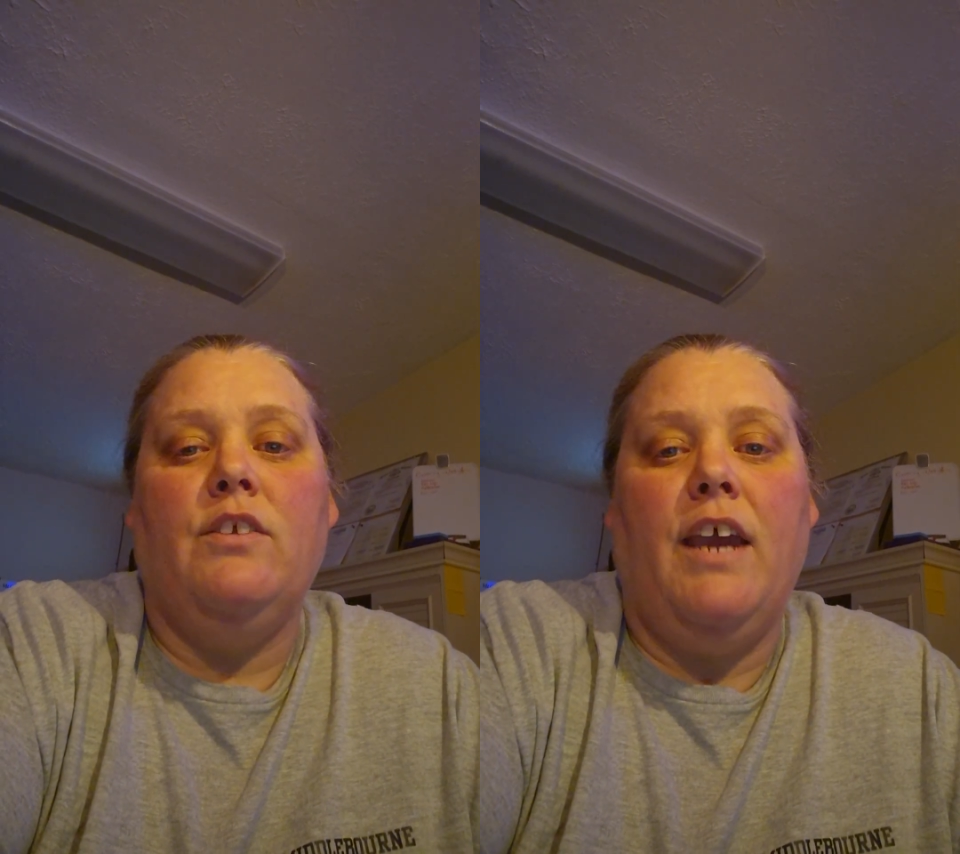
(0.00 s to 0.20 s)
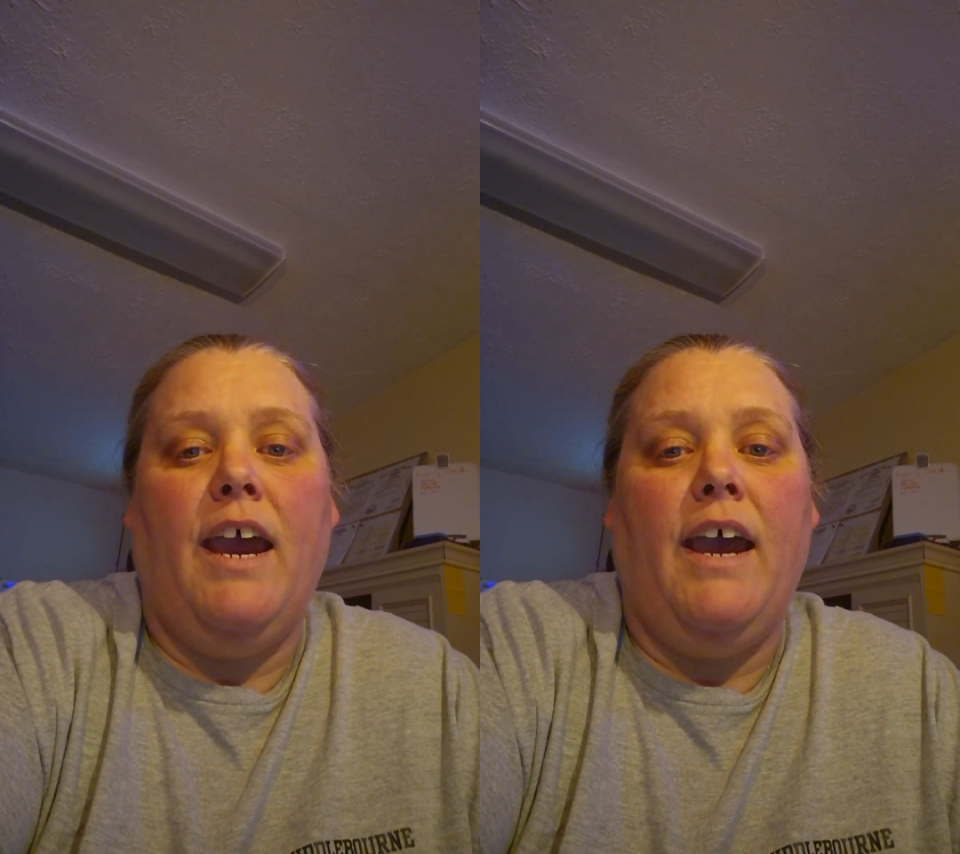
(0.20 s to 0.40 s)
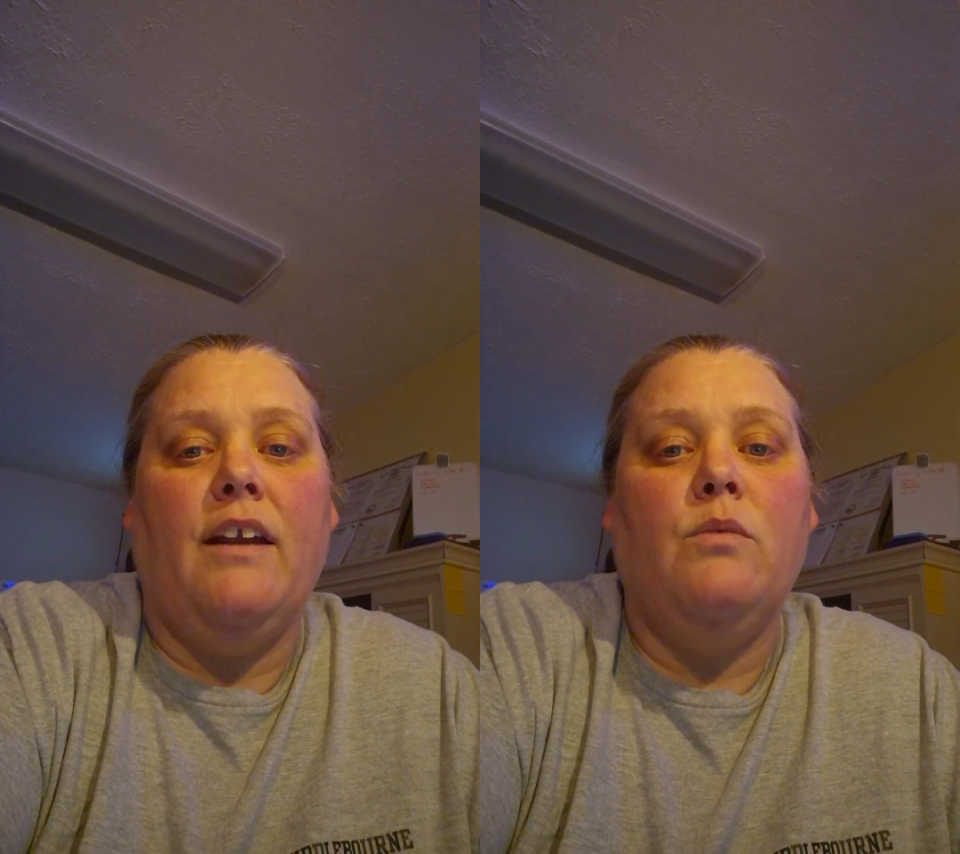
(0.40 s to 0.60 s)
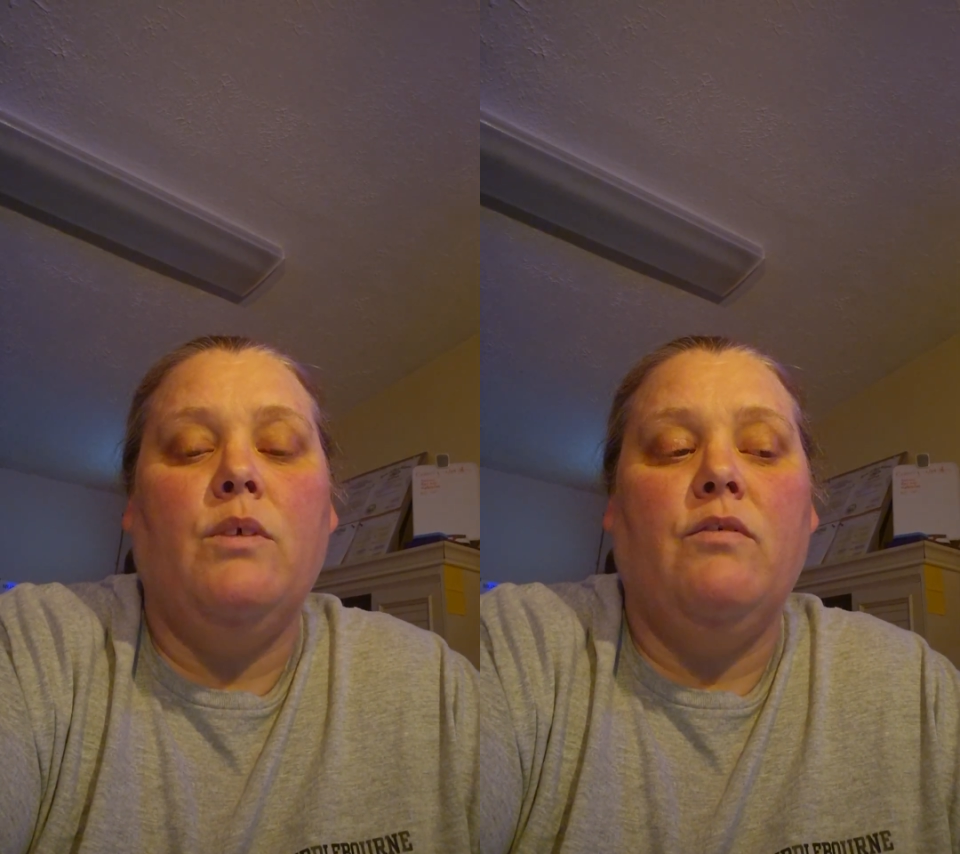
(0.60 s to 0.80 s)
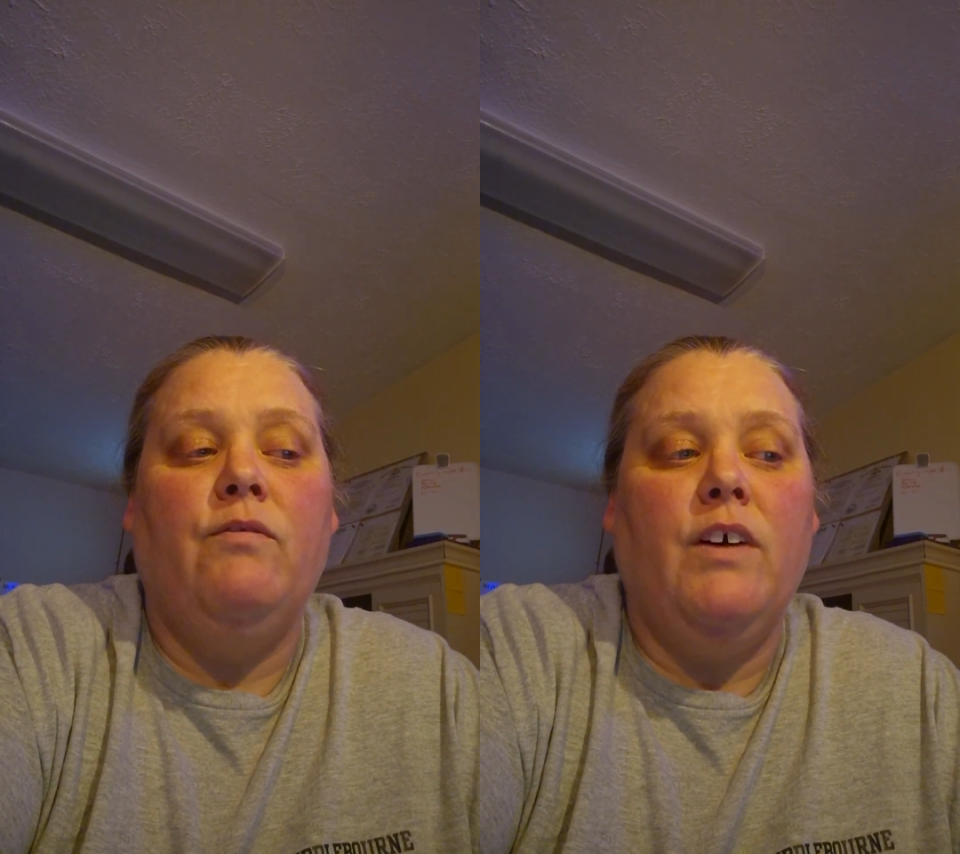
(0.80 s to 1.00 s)
to act
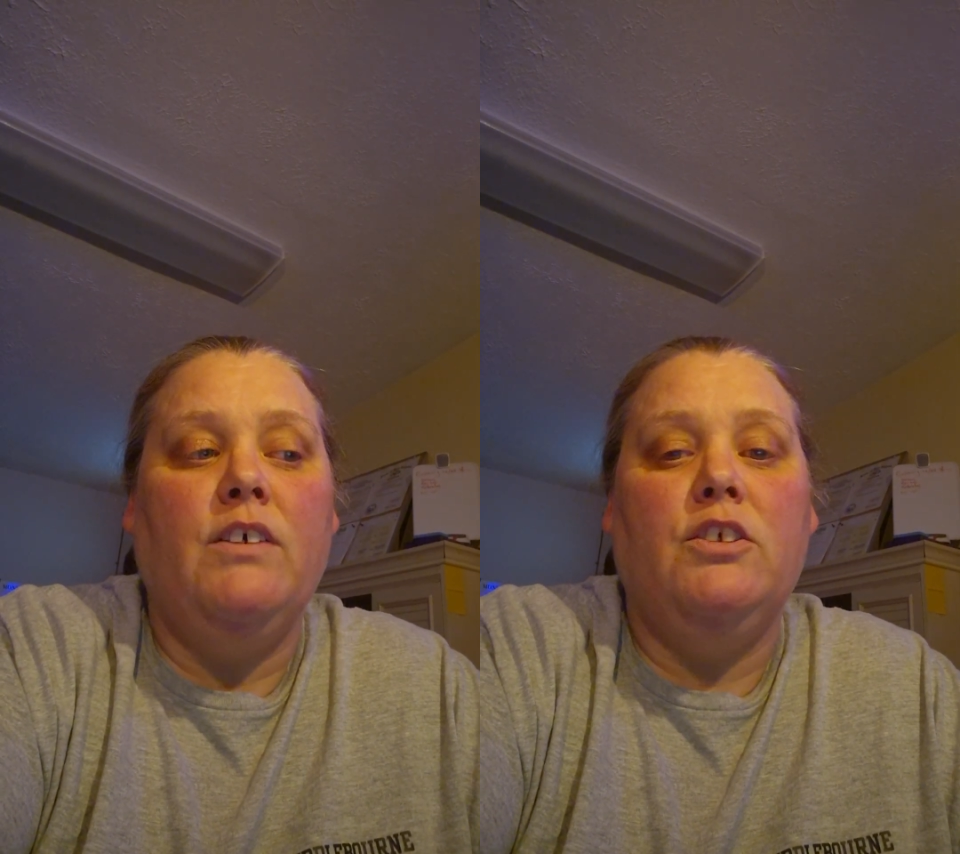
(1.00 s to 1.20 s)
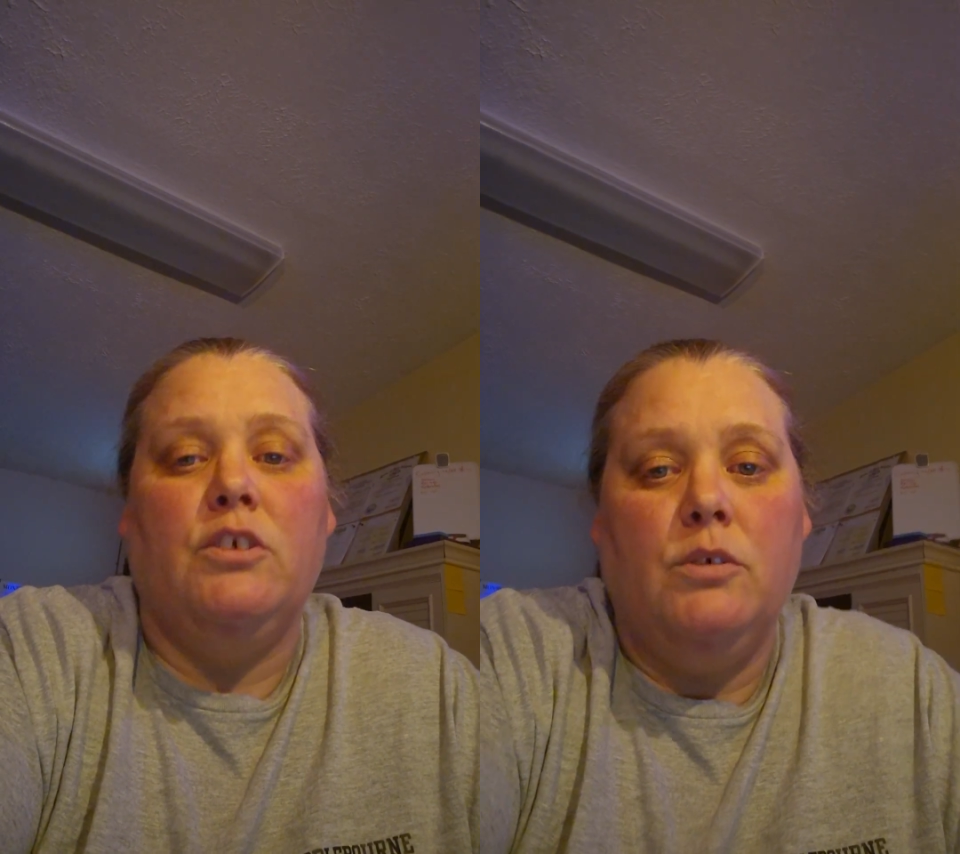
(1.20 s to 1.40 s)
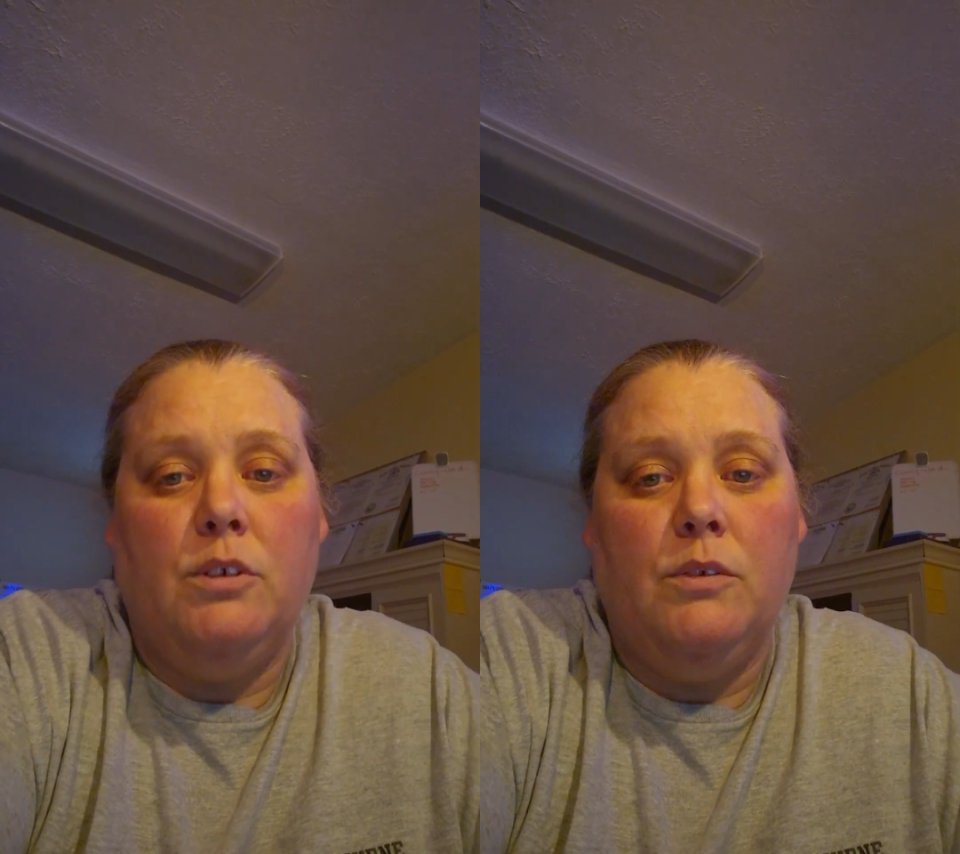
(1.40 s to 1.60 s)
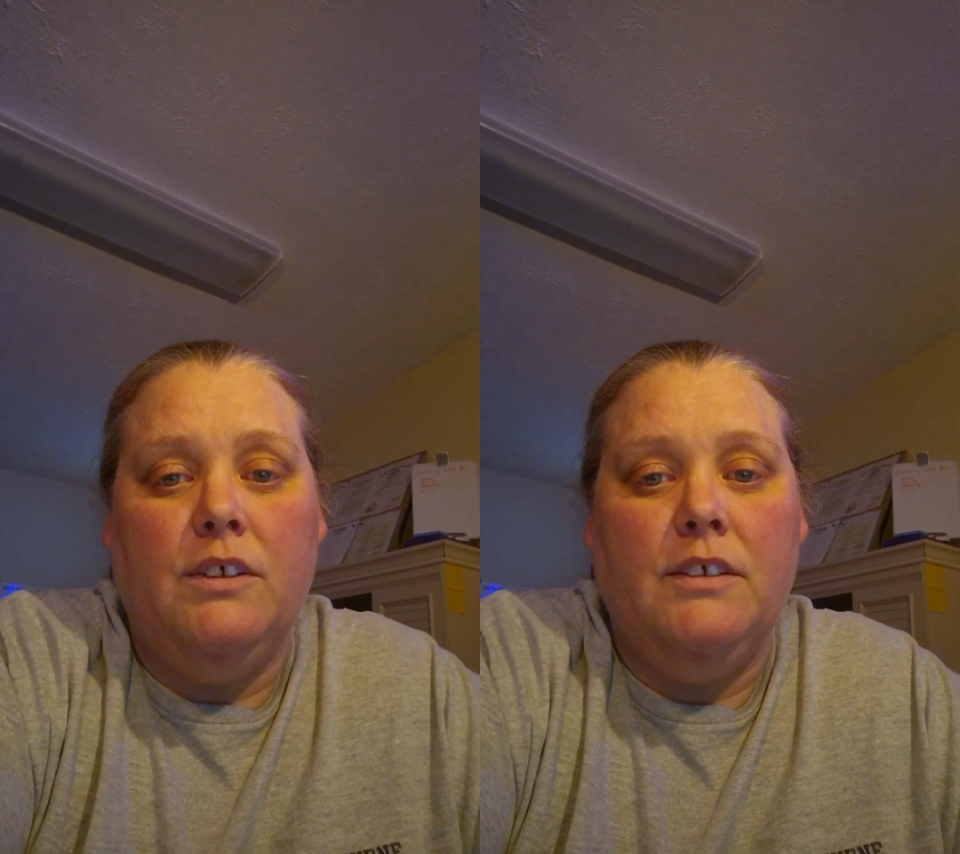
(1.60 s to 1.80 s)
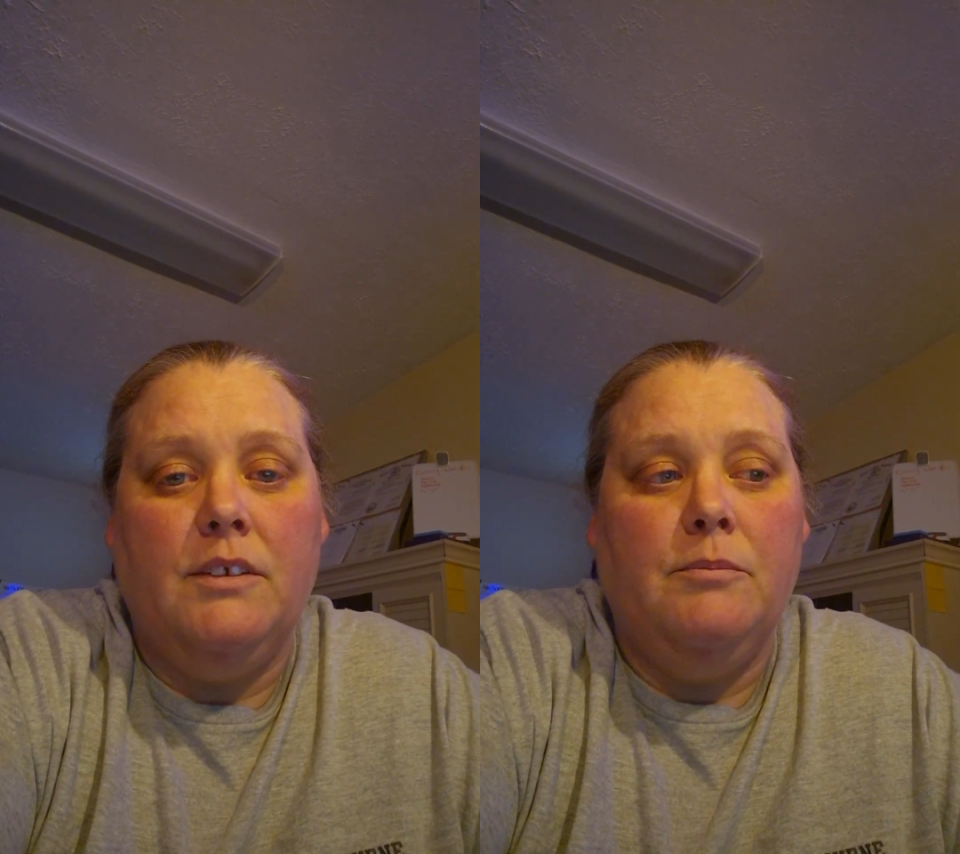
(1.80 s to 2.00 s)
with functional
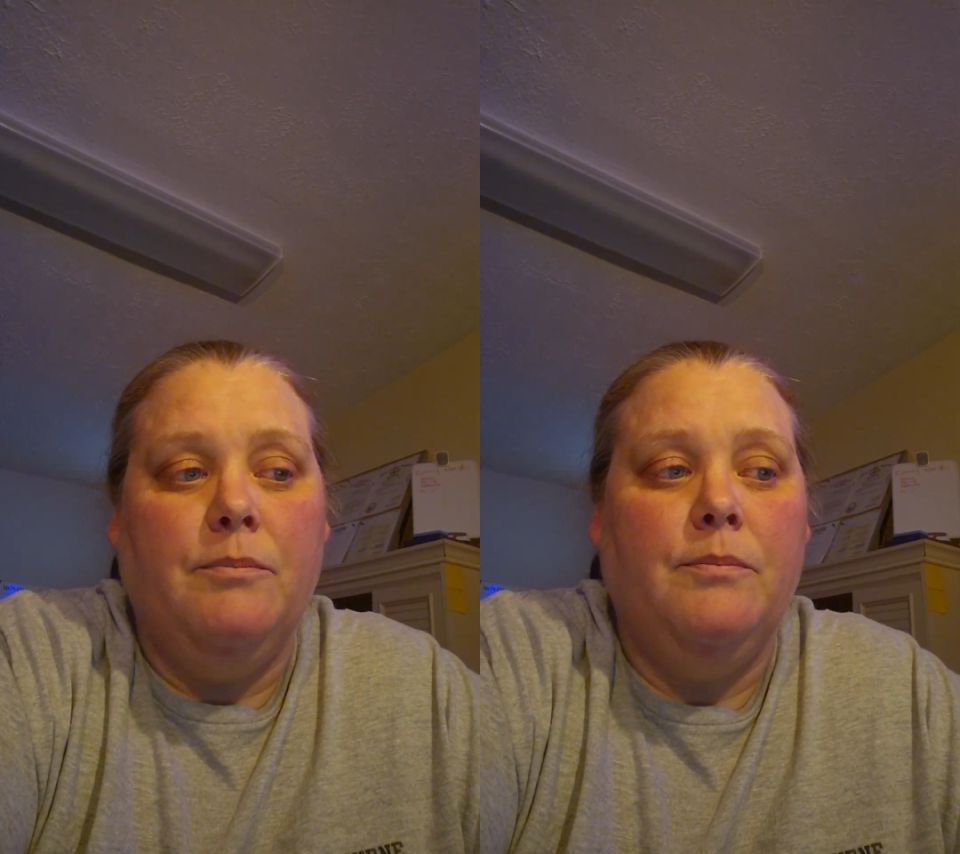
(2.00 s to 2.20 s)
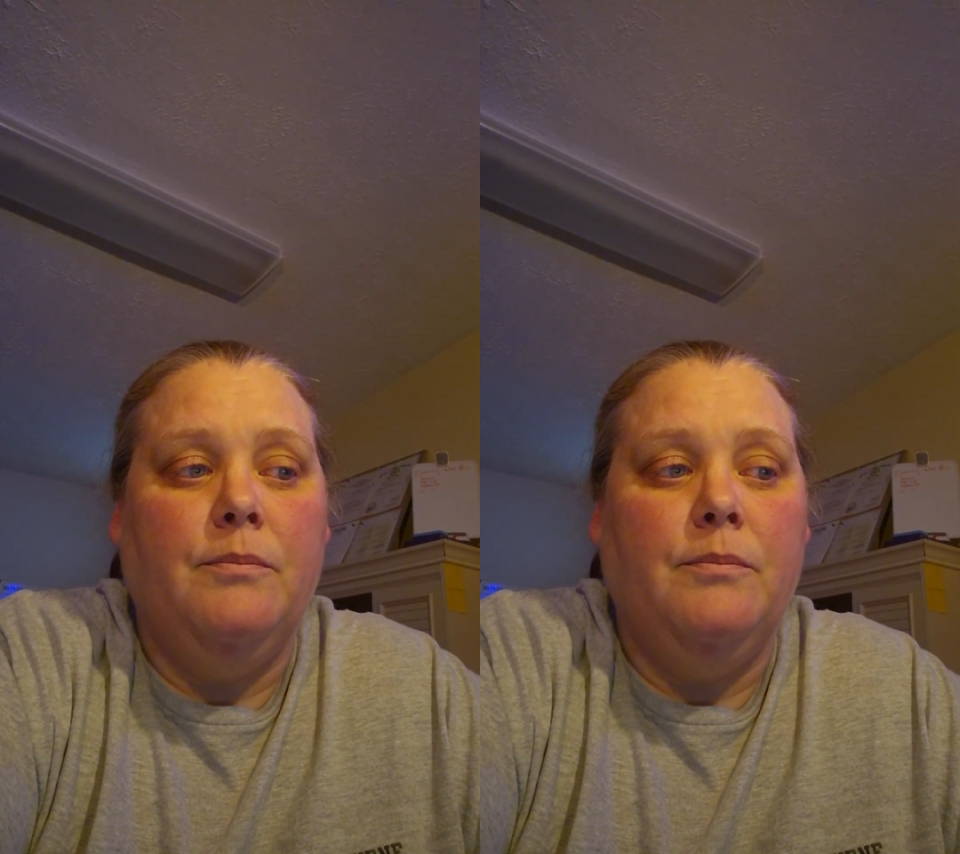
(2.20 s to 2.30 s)
holism